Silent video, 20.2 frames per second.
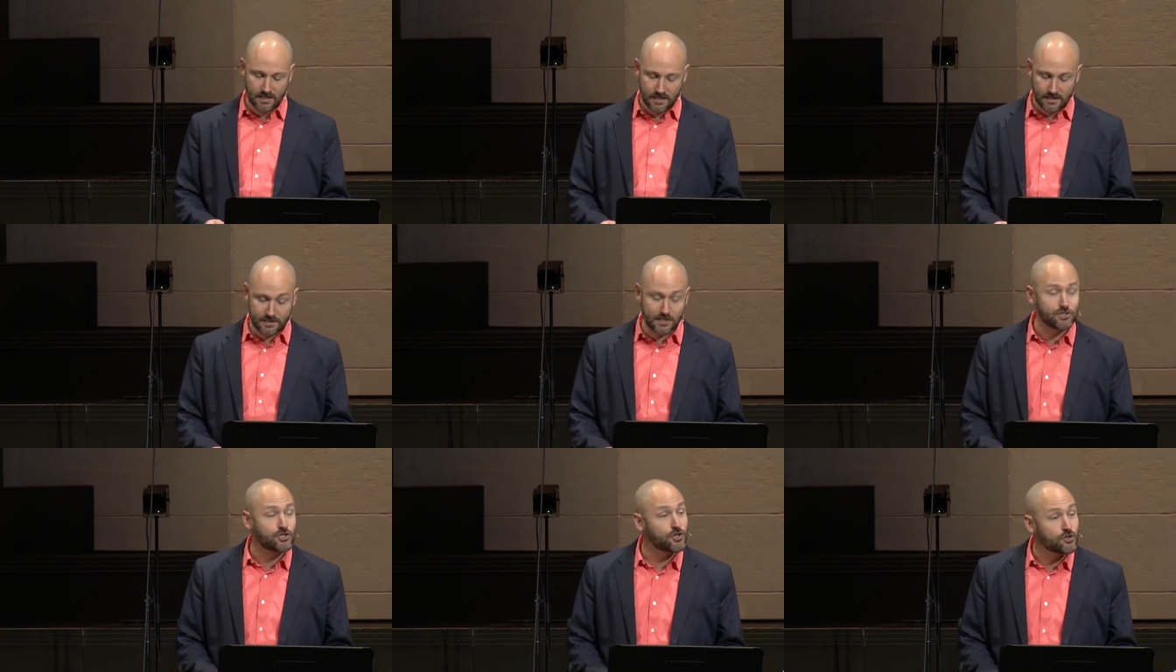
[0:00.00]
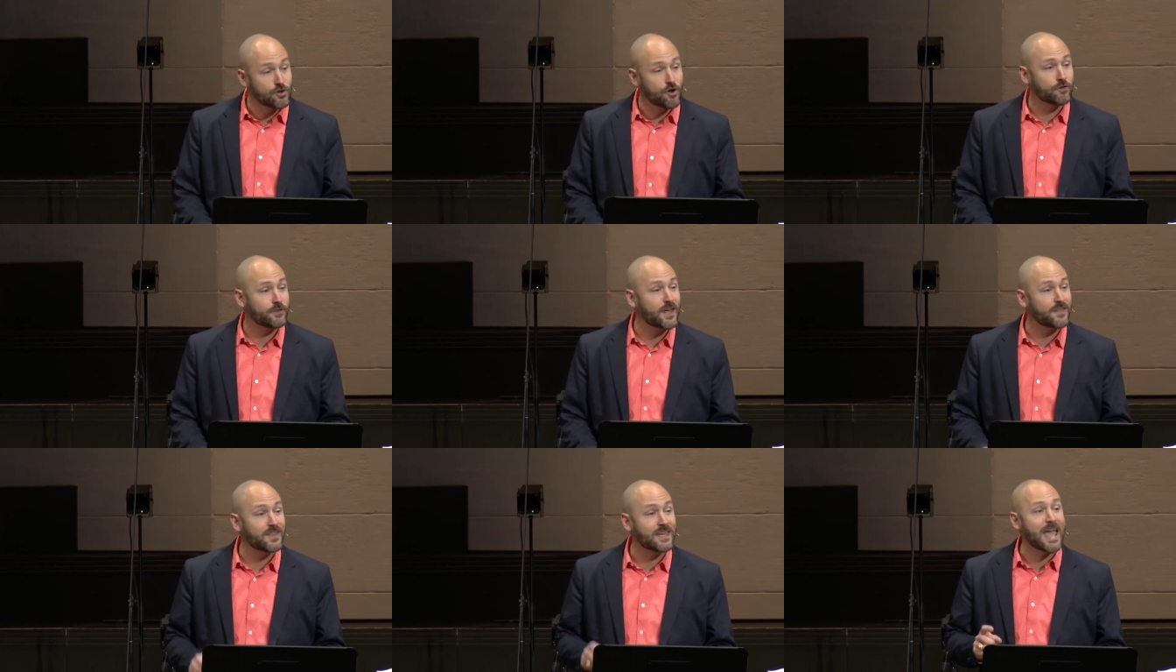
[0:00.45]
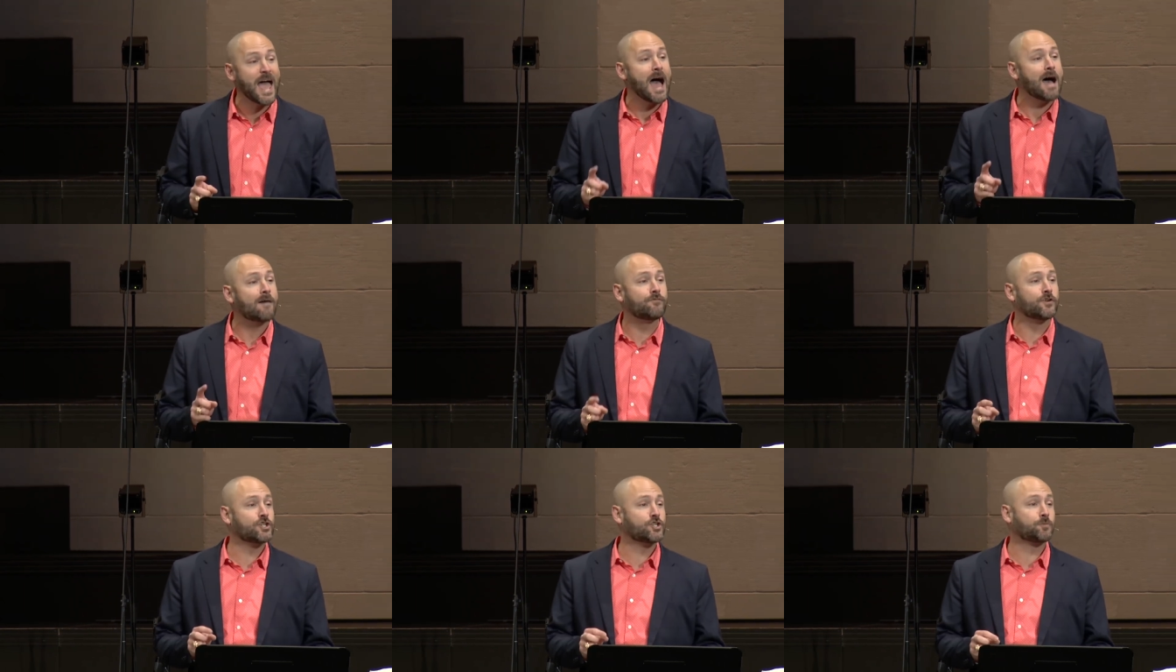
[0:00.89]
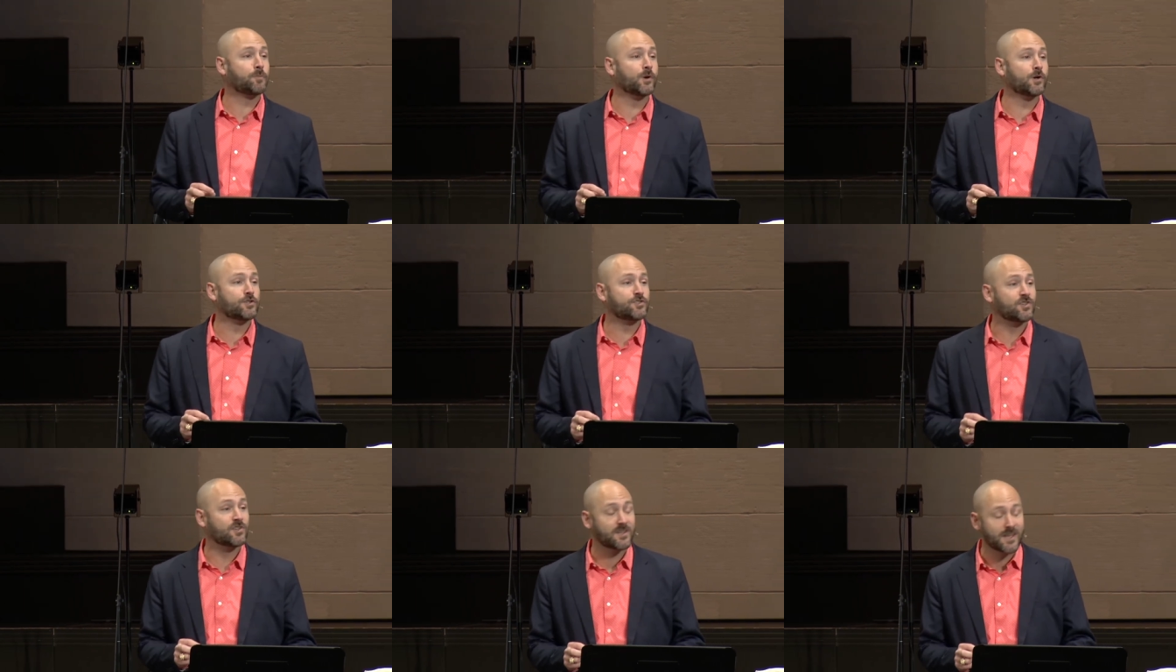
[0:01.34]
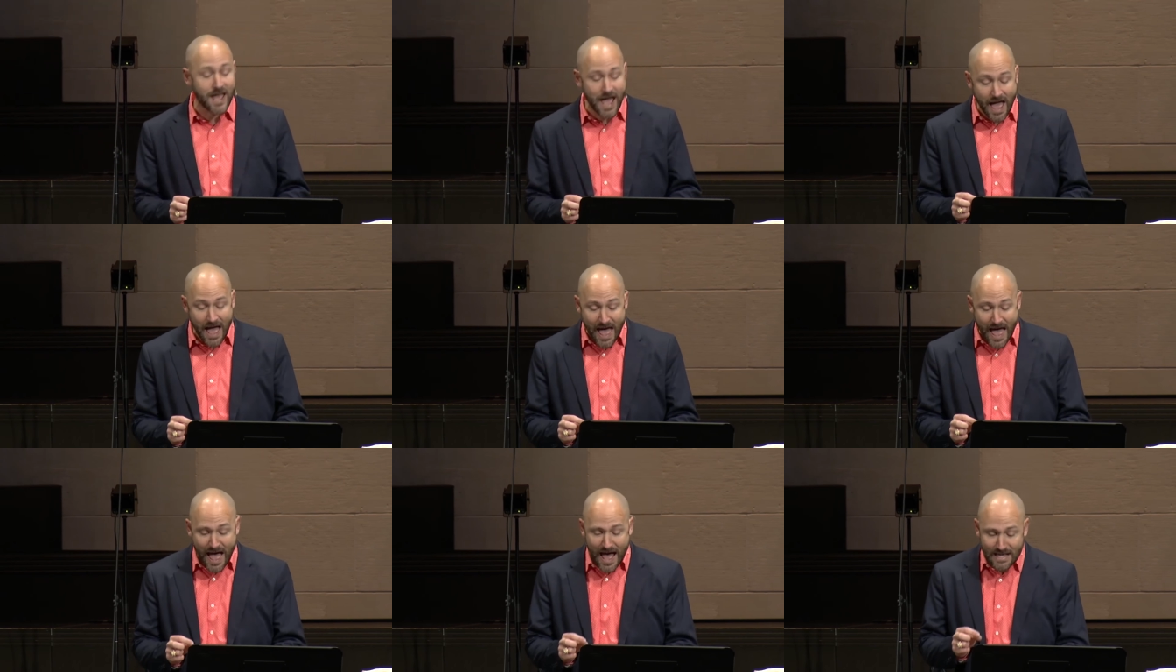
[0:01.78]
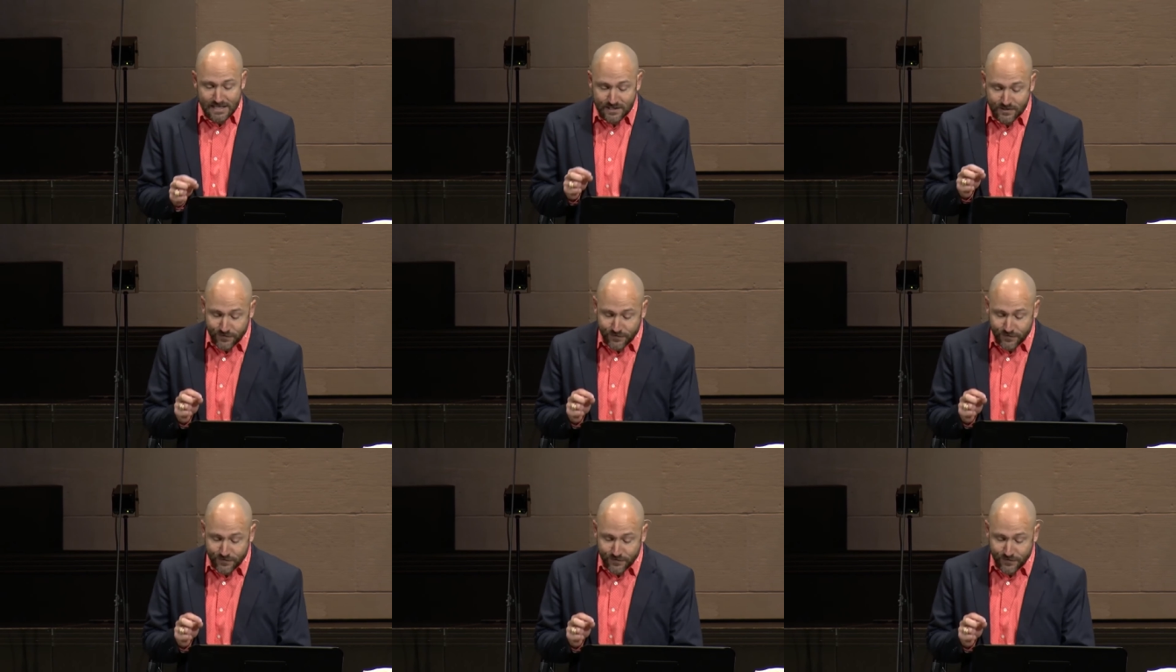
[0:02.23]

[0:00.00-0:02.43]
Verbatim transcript: Did you know that the average person has